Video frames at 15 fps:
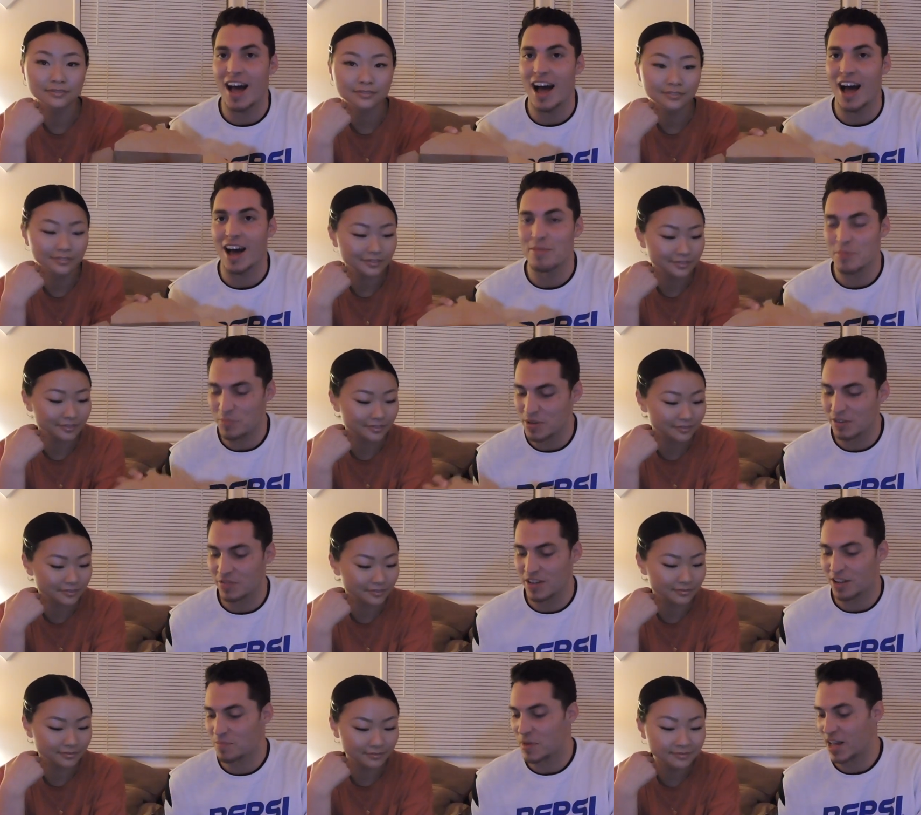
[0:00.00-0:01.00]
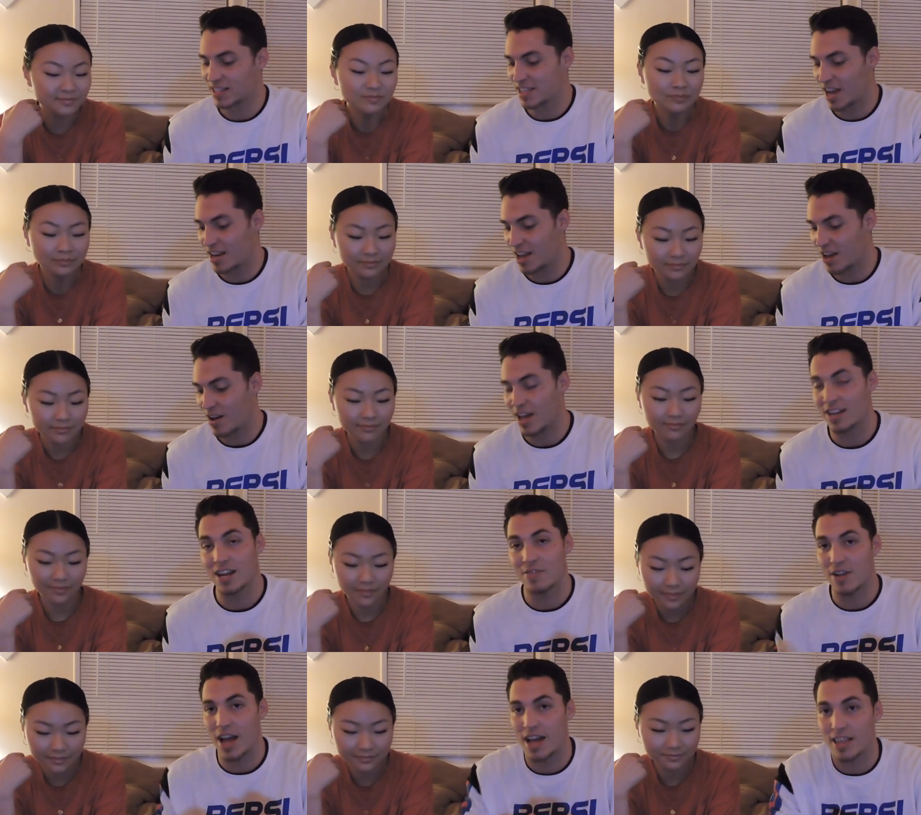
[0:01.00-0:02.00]
Speaker 1: I'm a big fan of pad thai now. I've
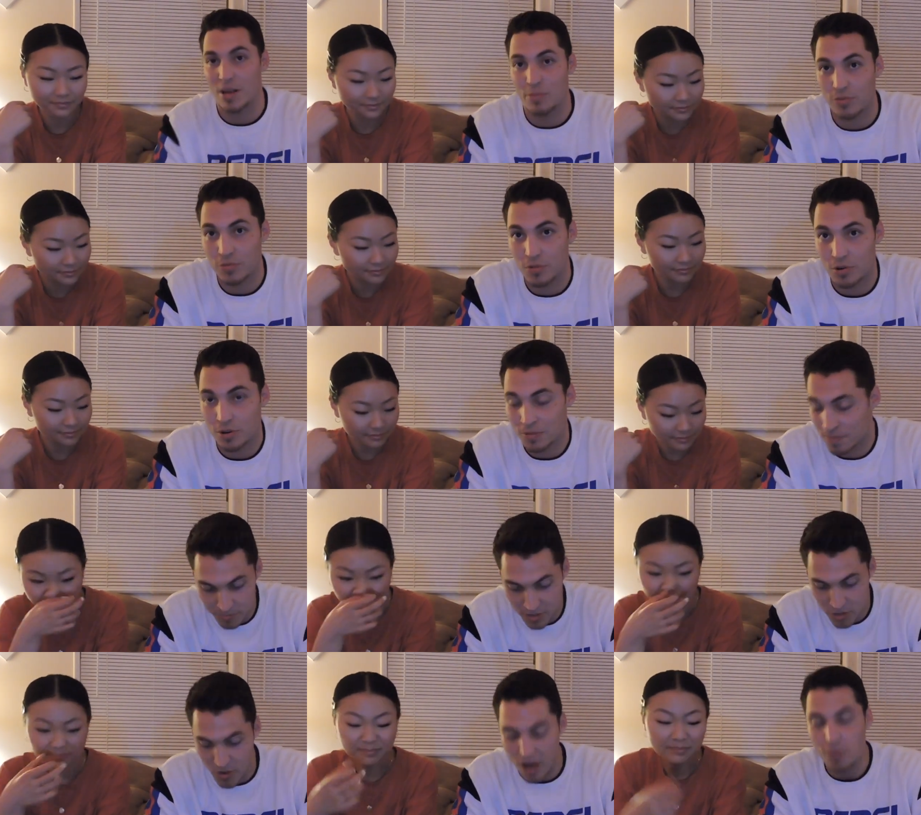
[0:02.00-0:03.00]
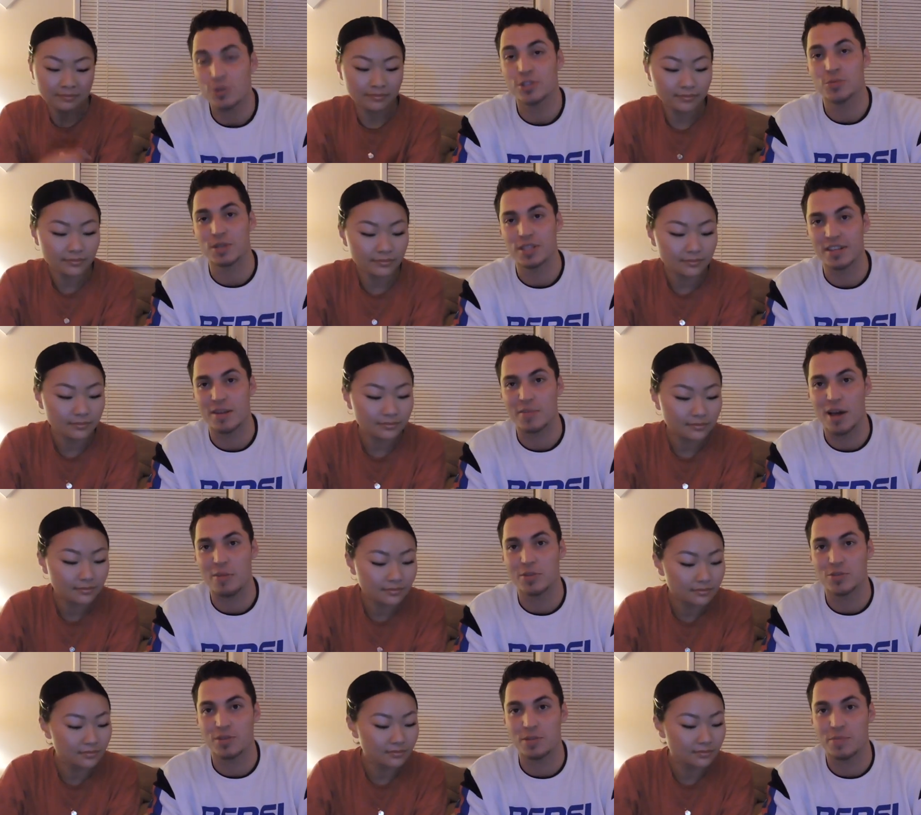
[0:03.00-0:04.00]
never had that before, so I will switch it up now
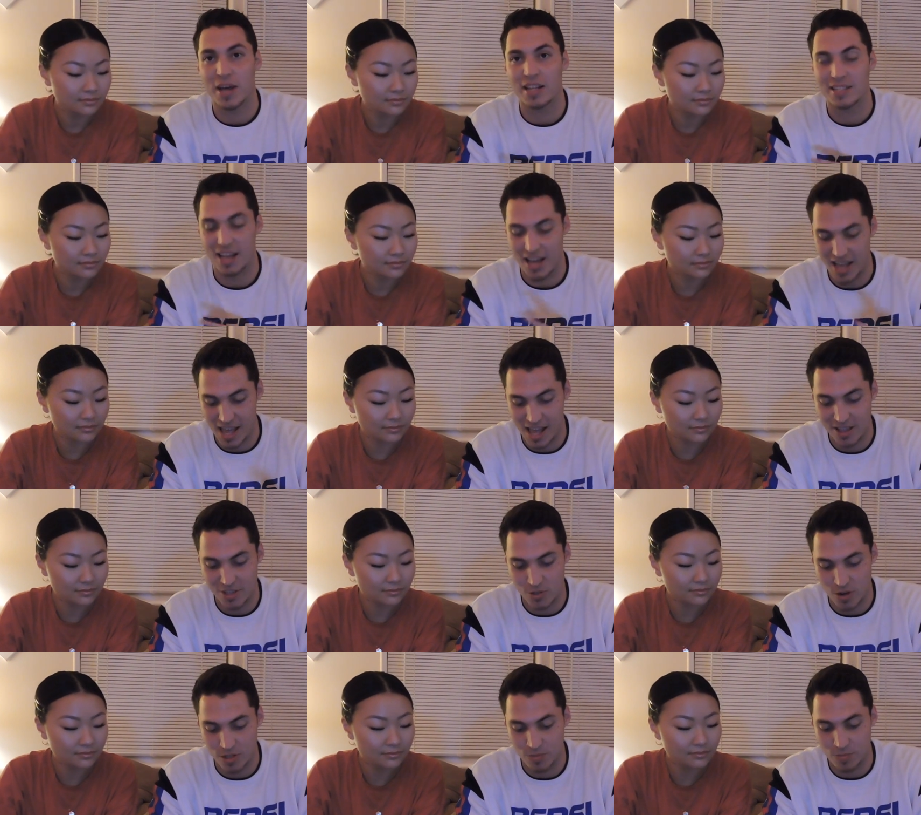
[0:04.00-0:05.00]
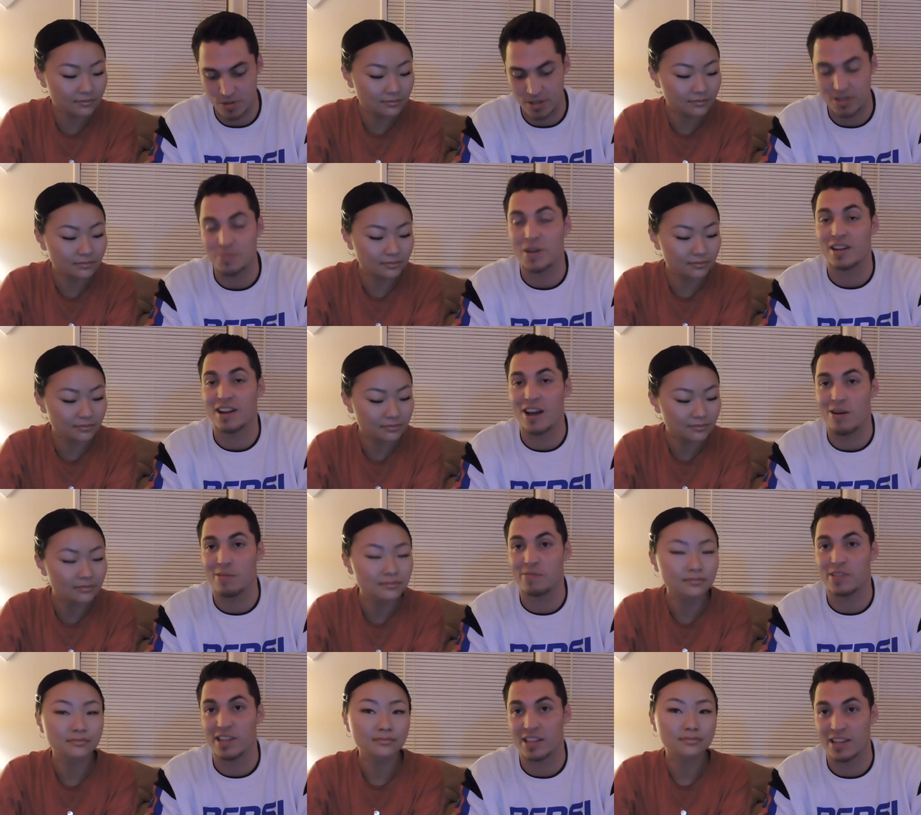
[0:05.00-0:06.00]
between the pad thai and the sriracha burger, depending on how I'm
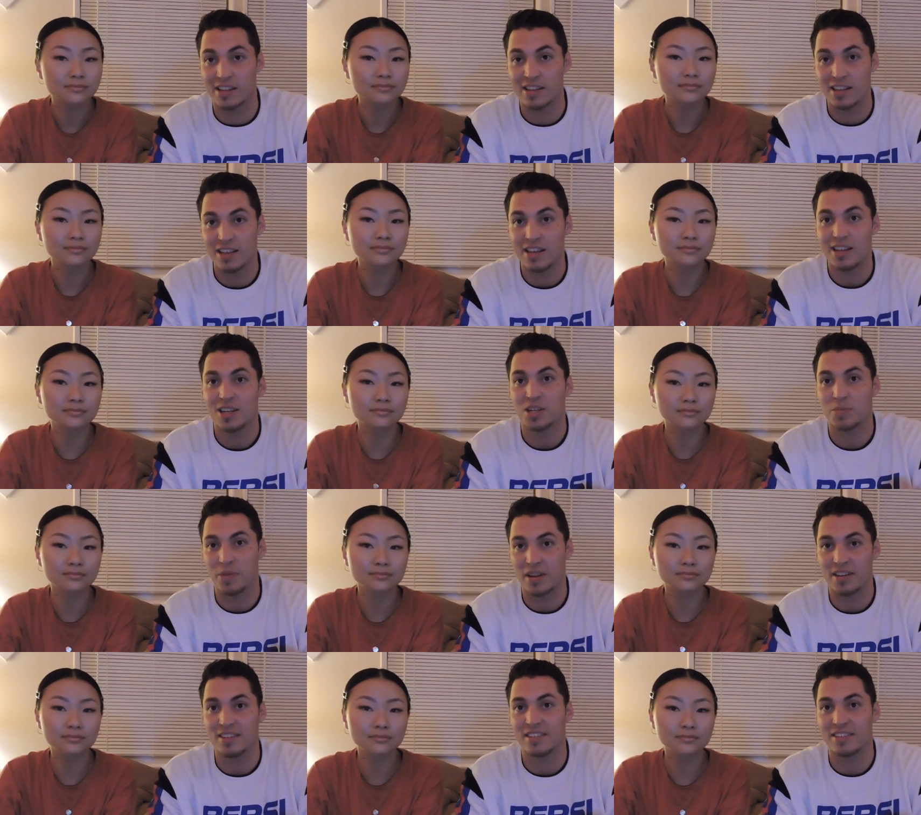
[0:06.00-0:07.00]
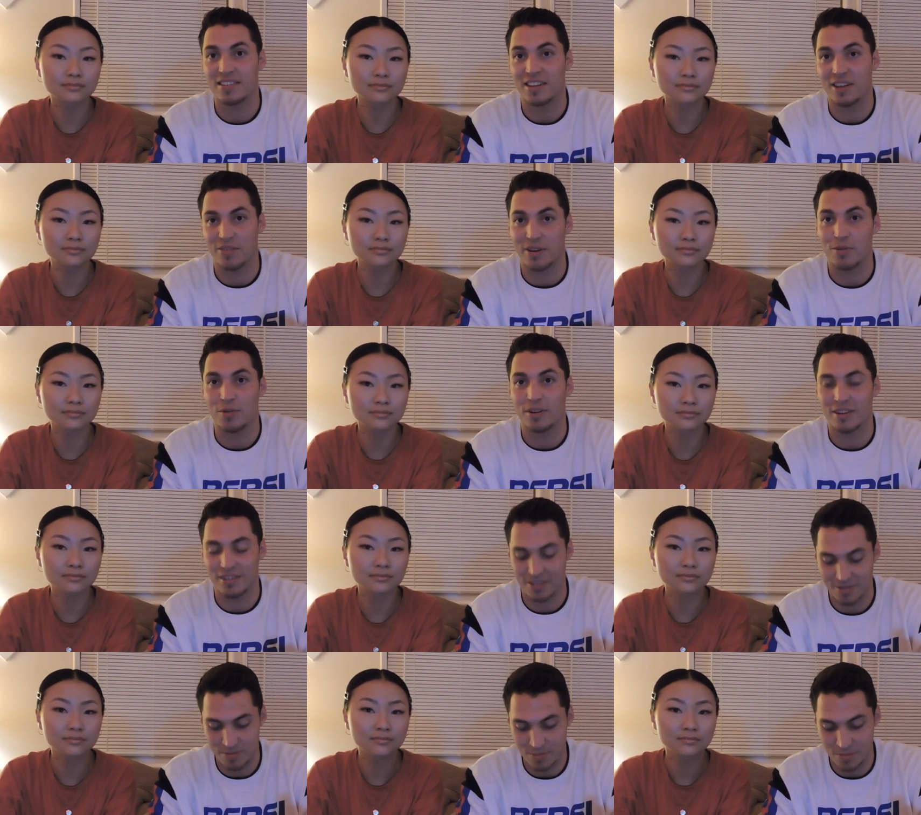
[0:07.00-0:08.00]
feeling. Depends if I
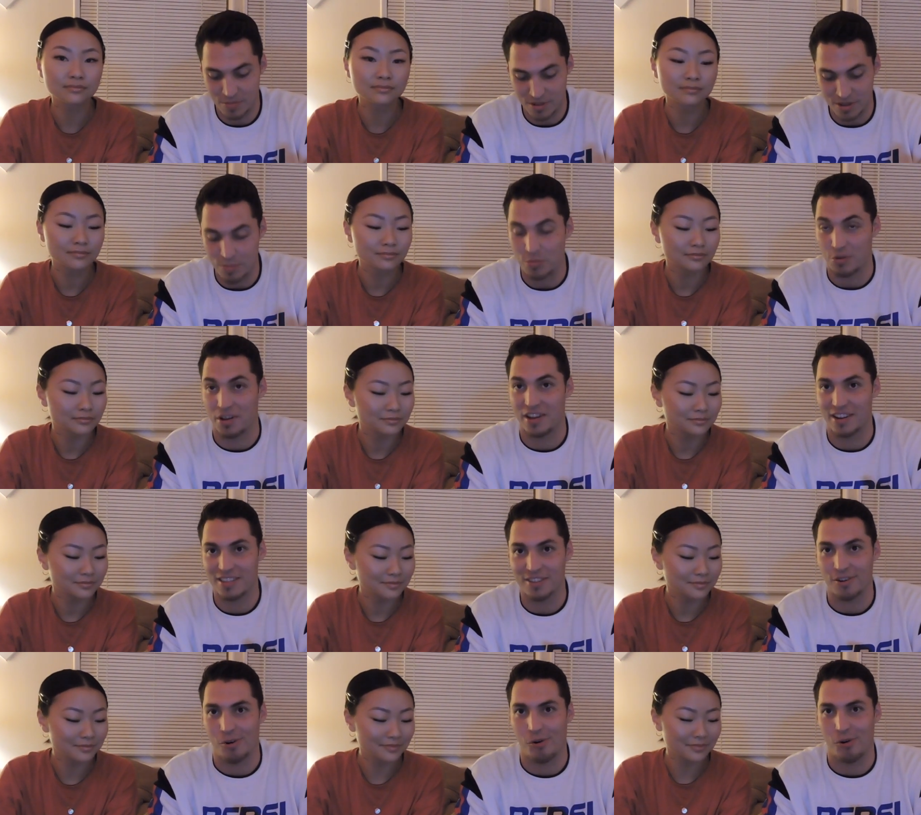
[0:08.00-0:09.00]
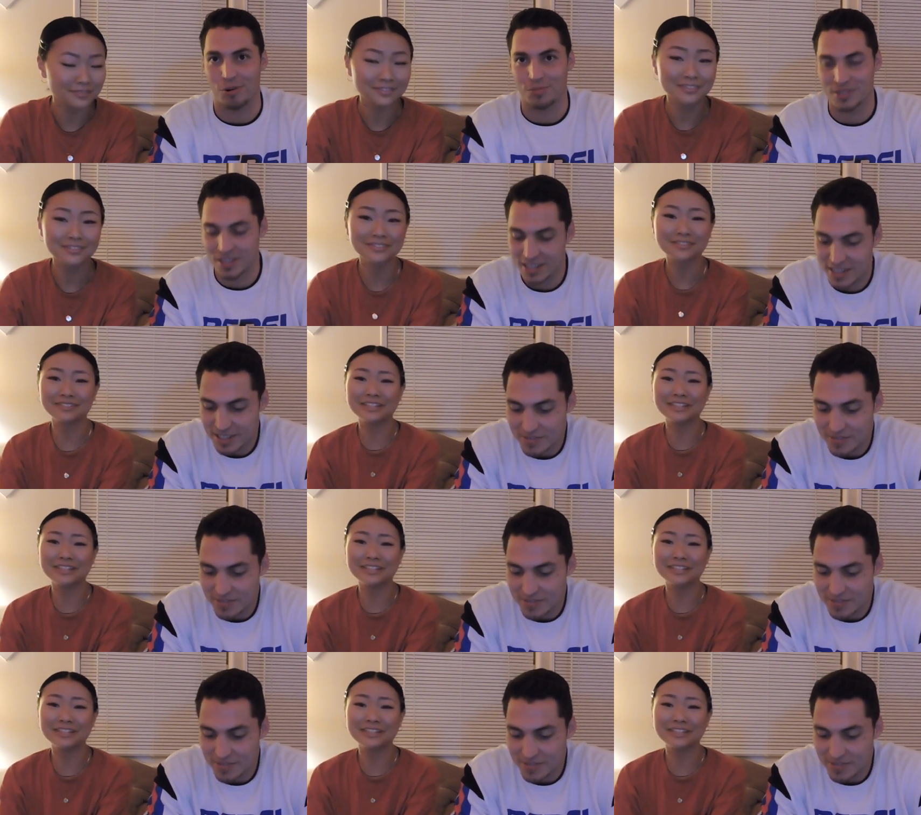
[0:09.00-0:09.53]
want the bread, the carbs,